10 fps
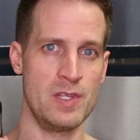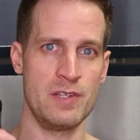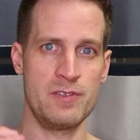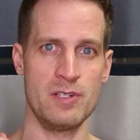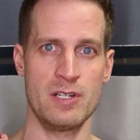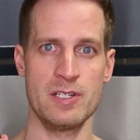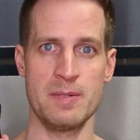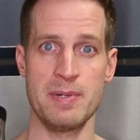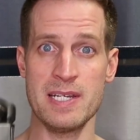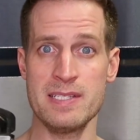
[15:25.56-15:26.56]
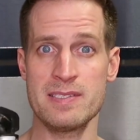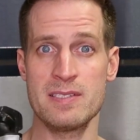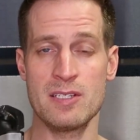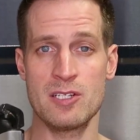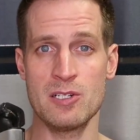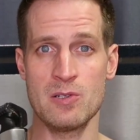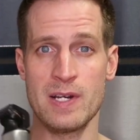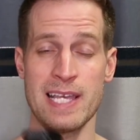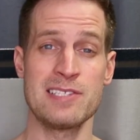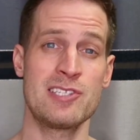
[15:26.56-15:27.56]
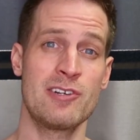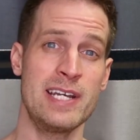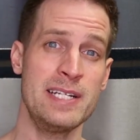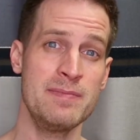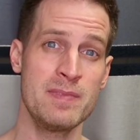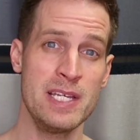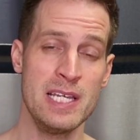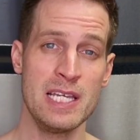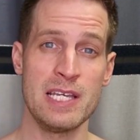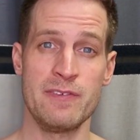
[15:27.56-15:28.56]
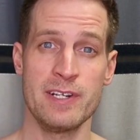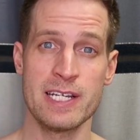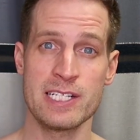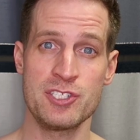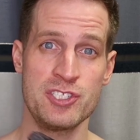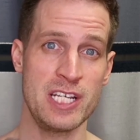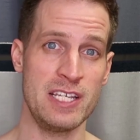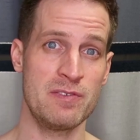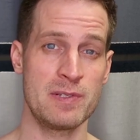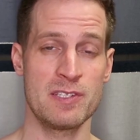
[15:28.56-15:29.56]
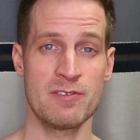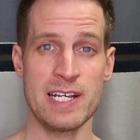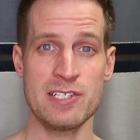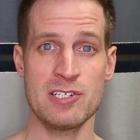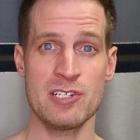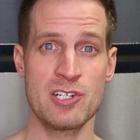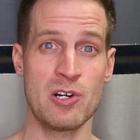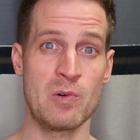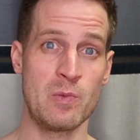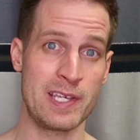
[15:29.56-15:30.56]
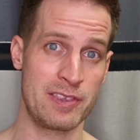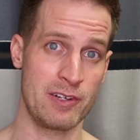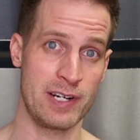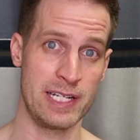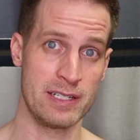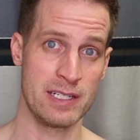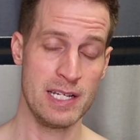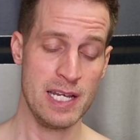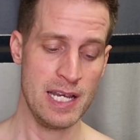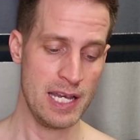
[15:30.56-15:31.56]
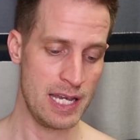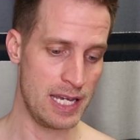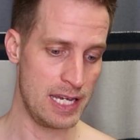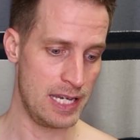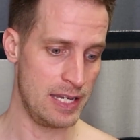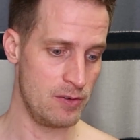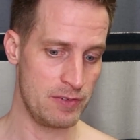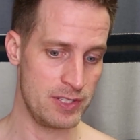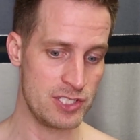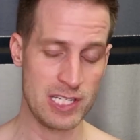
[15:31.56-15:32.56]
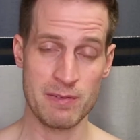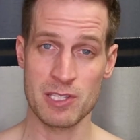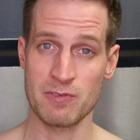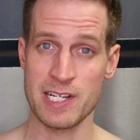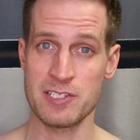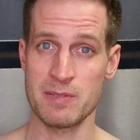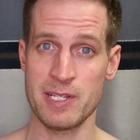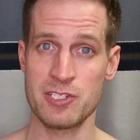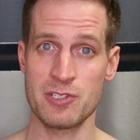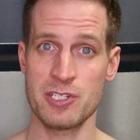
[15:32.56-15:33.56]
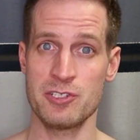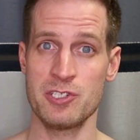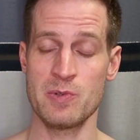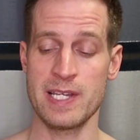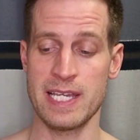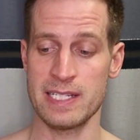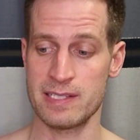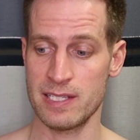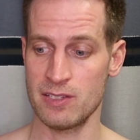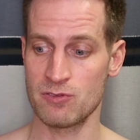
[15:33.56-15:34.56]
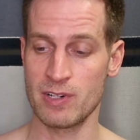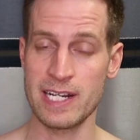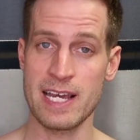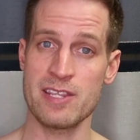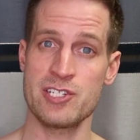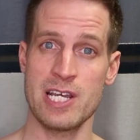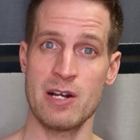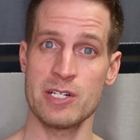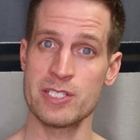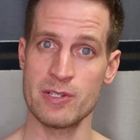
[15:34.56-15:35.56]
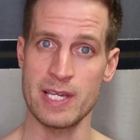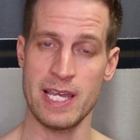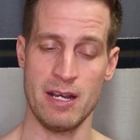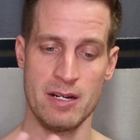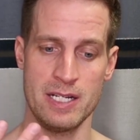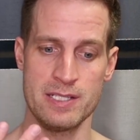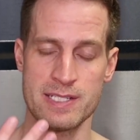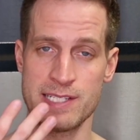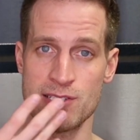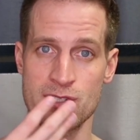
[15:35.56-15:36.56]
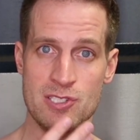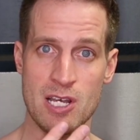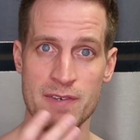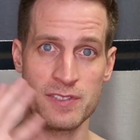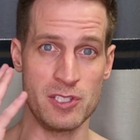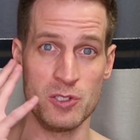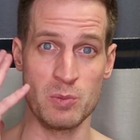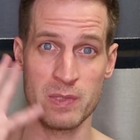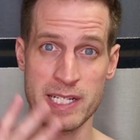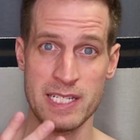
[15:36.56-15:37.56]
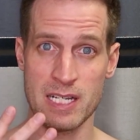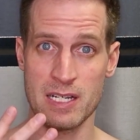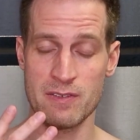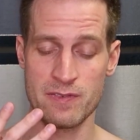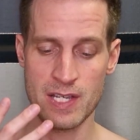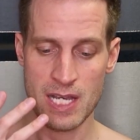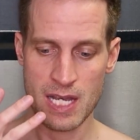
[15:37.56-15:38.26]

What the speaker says: if you're gonna buzz, go against the grain. If you're gonna shave with the razor, go with the grain. If you're gonna shave with the razor, make sure you're doing it right out of the shower so the hair is nice and soft. You use plenty of